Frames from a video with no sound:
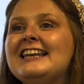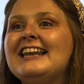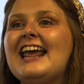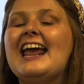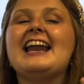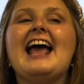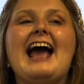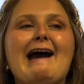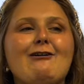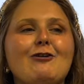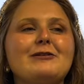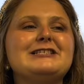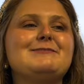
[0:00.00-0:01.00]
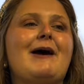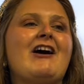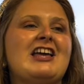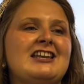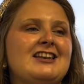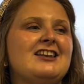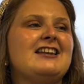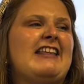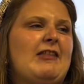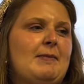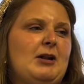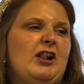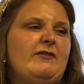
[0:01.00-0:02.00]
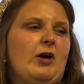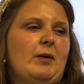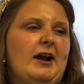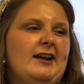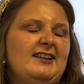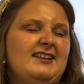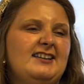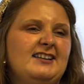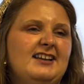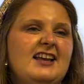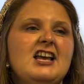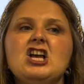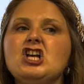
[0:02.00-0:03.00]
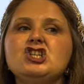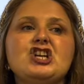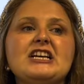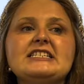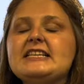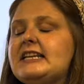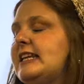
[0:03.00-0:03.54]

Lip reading: And how are we spelling in the middle of our word? Just an